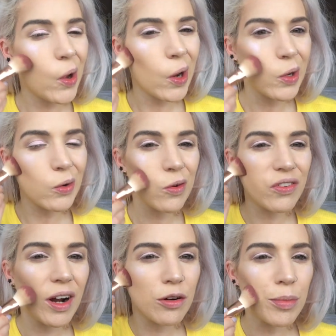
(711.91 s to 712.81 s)
I don't know
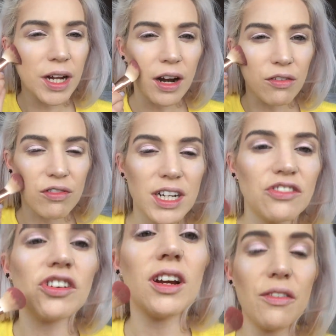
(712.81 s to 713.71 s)
if I would be kind of
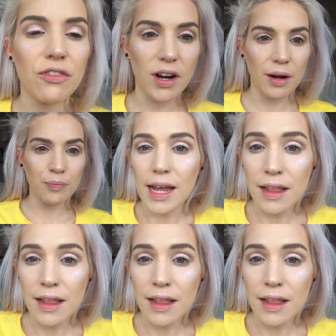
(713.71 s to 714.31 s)
reaching for it.